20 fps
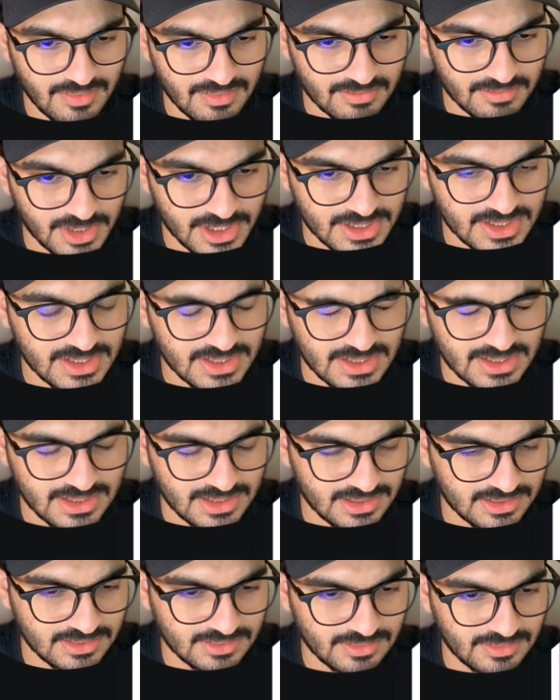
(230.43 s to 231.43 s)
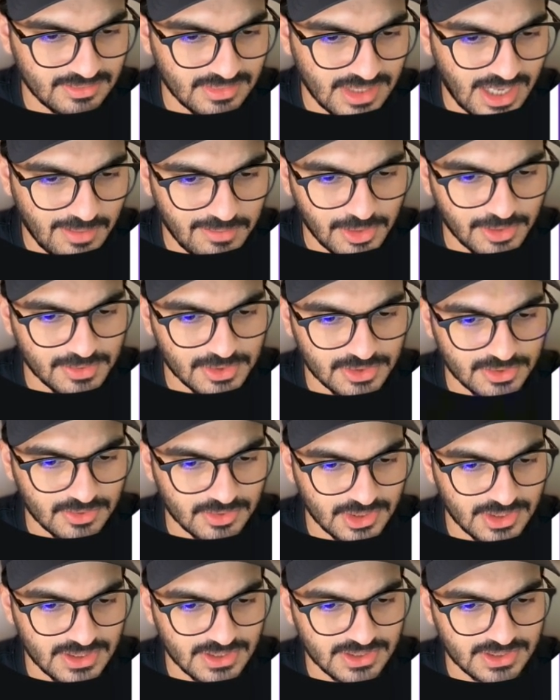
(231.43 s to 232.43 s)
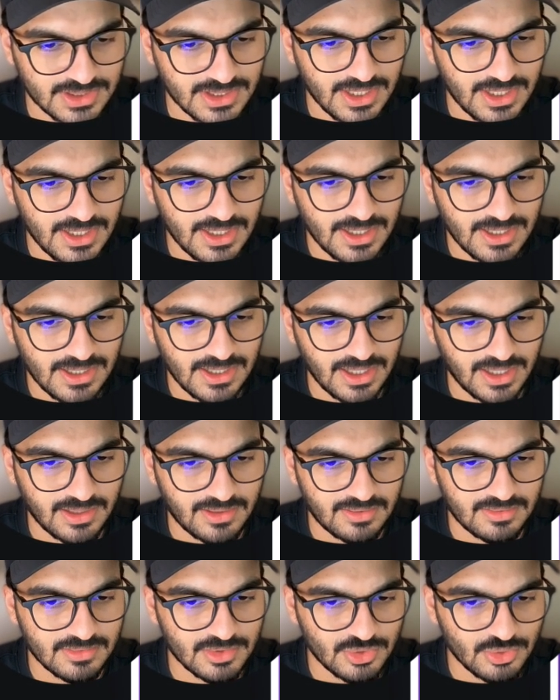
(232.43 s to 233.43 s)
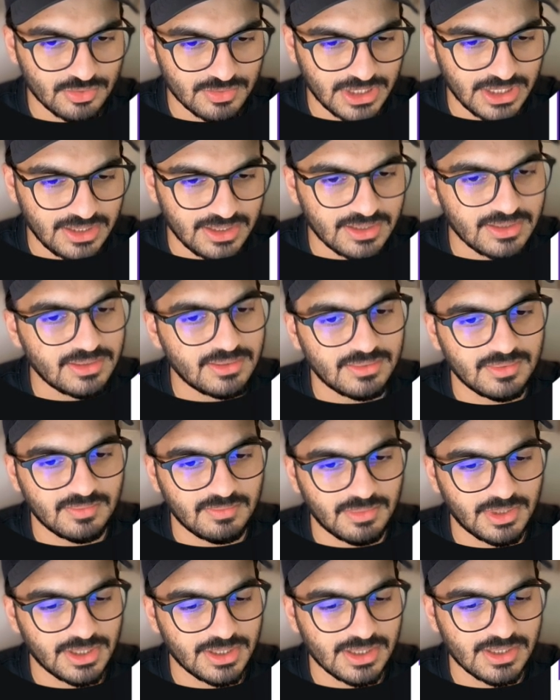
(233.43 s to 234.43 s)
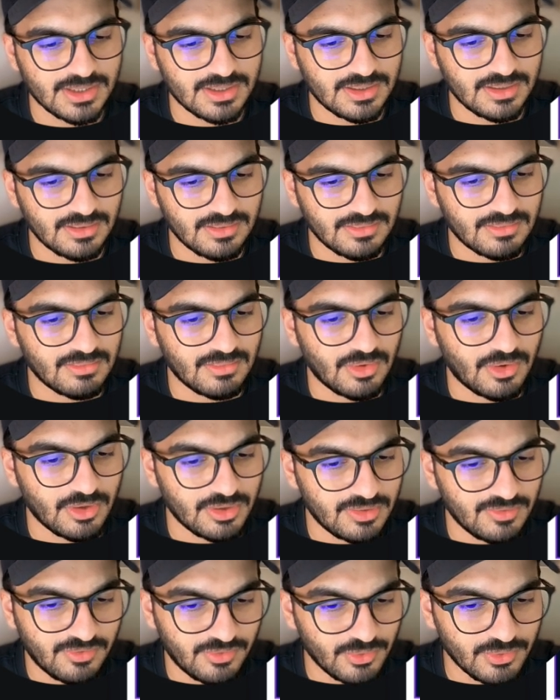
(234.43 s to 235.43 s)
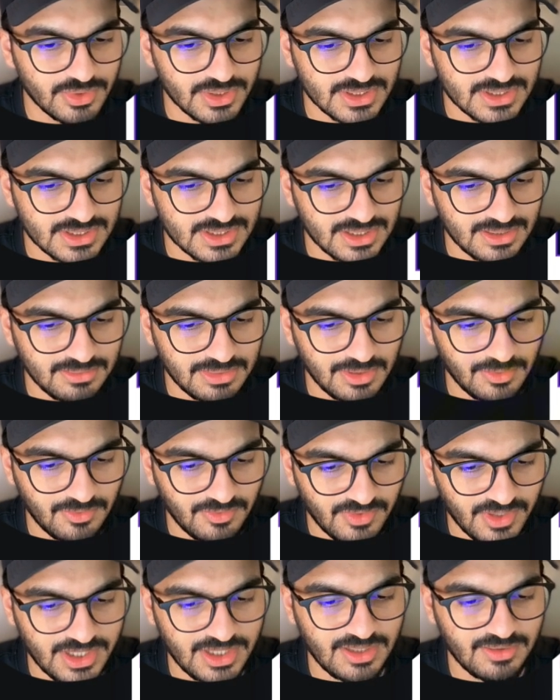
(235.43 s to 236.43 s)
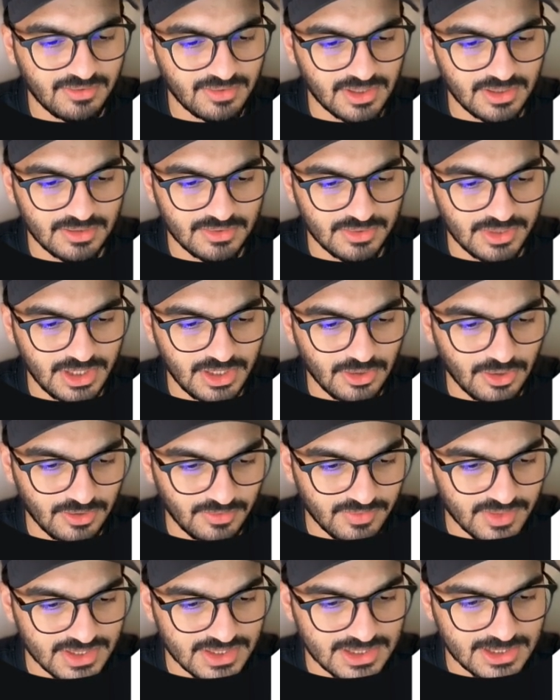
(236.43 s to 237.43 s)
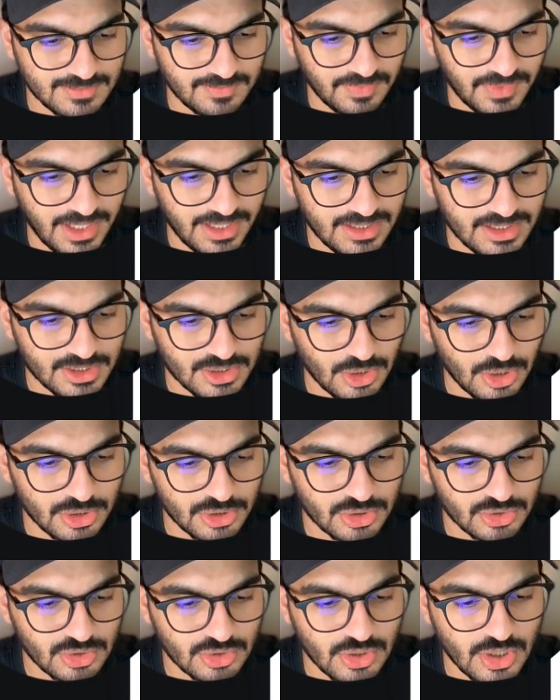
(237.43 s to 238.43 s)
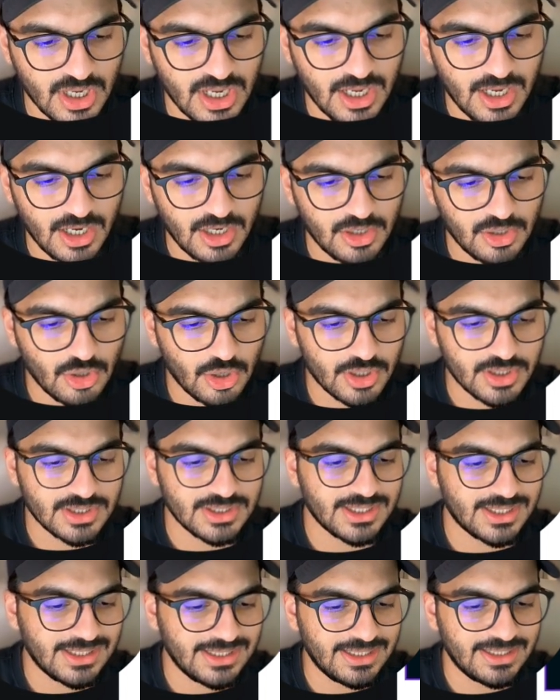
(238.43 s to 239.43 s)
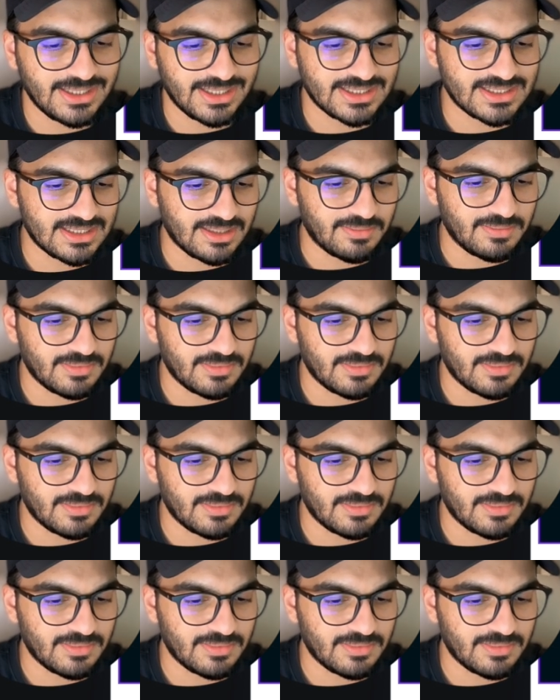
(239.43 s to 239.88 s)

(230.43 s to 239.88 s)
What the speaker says: because this is a laptop, so this is like zoomed in, but on the phone, it's going to be very difficult to read all of this. And there's also not a clear next step.